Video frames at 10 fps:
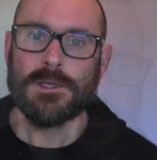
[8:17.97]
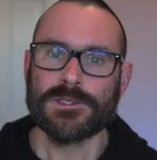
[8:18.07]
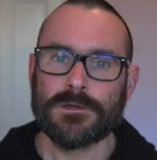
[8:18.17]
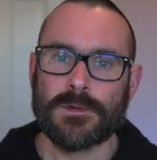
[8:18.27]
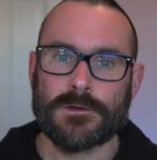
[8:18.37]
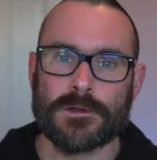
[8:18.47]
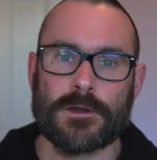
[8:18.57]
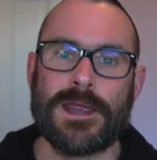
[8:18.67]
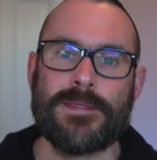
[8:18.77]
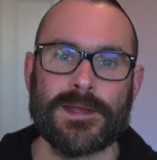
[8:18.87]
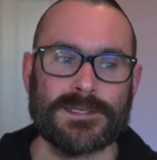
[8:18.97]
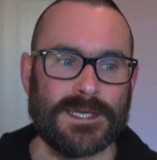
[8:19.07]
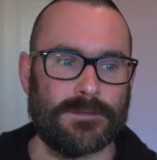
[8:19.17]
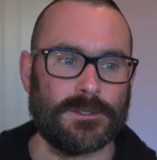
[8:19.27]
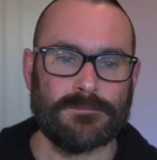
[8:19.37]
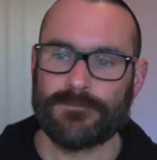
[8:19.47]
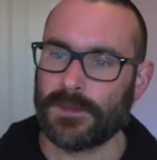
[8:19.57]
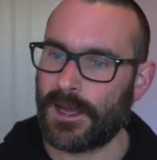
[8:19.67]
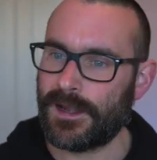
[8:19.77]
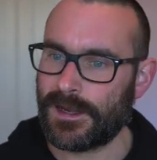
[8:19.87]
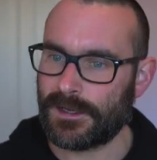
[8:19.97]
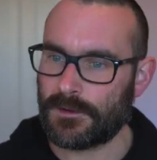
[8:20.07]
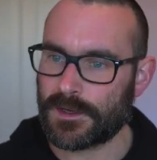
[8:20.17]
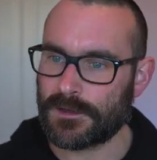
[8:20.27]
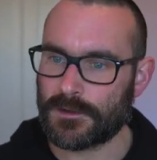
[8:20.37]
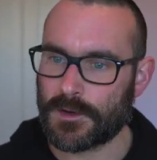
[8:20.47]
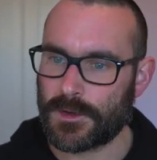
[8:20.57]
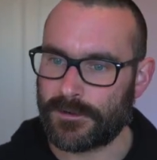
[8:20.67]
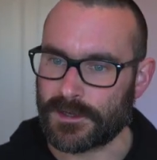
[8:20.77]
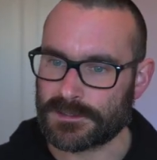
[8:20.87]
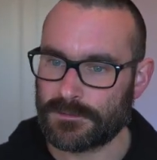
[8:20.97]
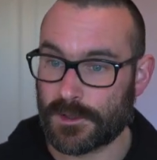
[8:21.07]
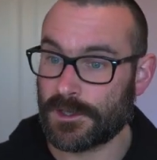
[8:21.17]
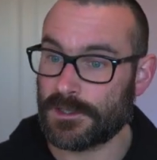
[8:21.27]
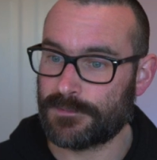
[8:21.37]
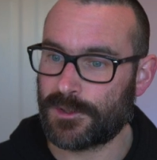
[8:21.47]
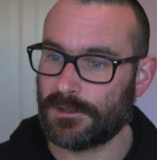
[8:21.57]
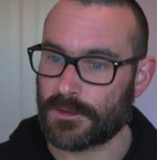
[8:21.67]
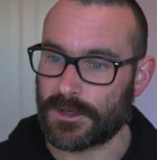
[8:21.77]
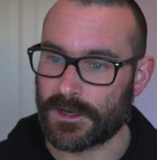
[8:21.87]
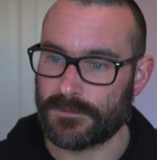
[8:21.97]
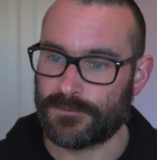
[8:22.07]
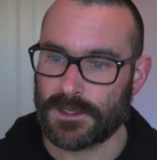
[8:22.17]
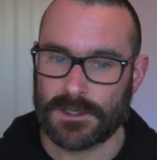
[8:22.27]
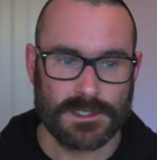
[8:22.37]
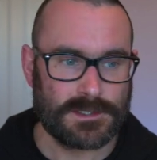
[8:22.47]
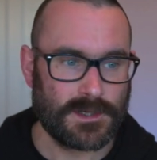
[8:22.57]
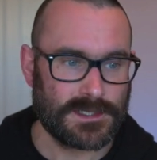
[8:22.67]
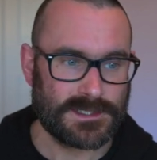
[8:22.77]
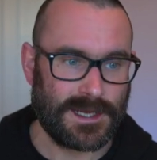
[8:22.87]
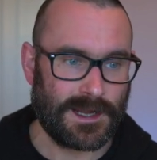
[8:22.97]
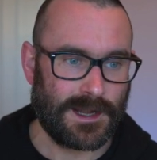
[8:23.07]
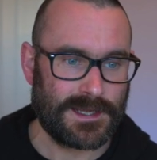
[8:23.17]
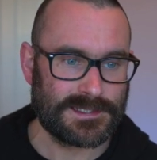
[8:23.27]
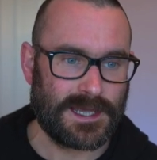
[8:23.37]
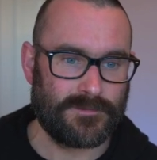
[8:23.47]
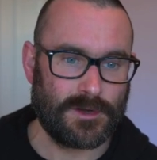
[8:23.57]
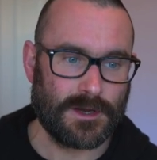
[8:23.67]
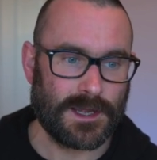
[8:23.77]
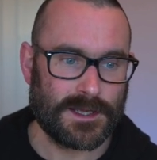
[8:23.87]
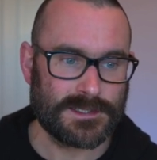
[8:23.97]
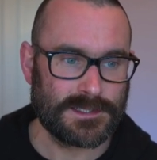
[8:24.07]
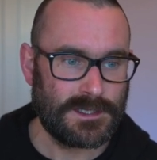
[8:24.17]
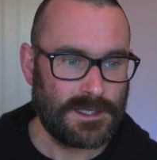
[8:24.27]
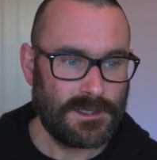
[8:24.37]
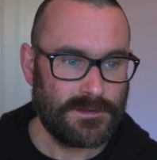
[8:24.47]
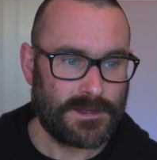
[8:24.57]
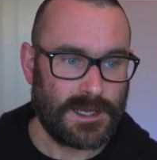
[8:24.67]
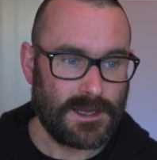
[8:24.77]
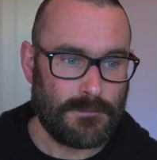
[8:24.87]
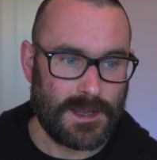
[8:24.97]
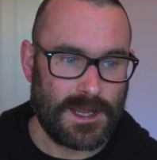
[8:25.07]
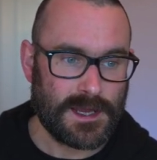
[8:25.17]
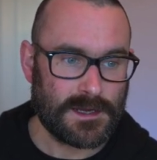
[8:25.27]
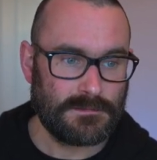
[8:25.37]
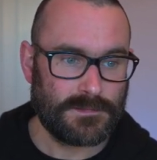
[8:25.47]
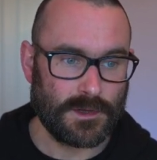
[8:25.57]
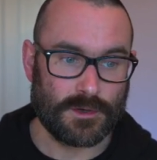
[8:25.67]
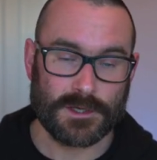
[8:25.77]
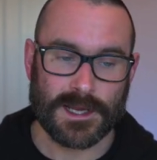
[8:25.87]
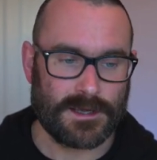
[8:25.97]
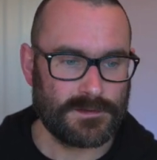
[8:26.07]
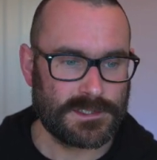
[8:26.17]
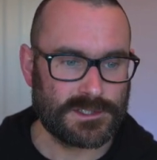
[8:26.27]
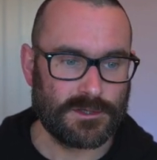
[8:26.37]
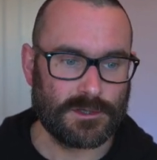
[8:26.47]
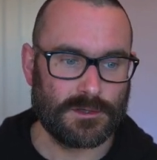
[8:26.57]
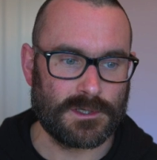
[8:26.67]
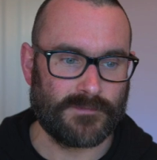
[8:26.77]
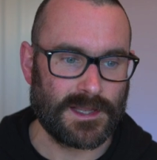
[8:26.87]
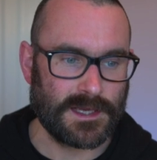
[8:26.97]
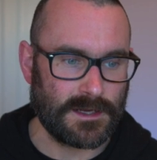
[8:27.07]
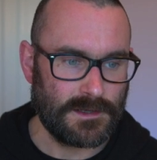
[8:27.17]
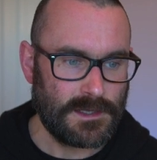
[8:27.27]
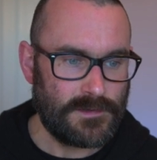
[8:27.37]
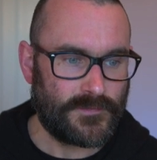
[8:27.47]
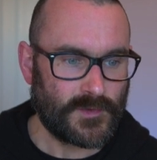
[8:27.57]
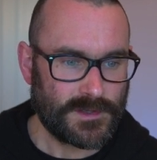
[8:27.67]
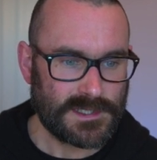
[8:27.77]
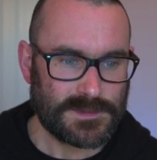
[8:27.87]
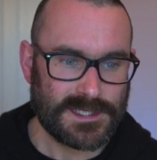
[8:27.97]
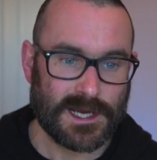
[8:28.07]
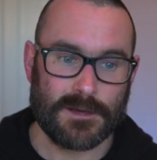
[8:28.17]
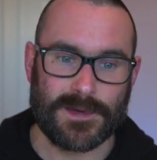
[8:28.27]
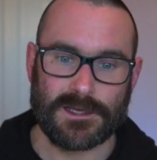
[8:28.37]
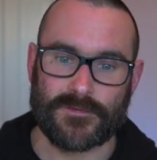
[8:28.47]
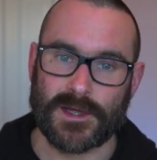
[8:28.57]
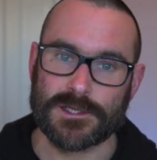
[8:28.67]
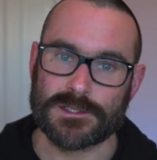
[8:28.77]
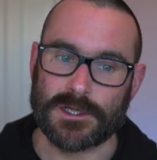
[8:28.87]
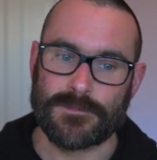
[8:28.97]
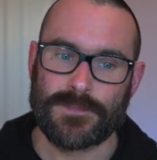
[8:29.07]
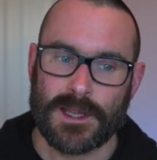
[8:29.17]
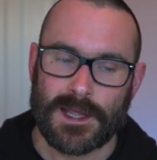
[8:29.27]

So we go and create that table. And now we can go and query it. We can use a pull query. So we can say, let's have a look at the make, the order count, the total order value for this particular manufacturer.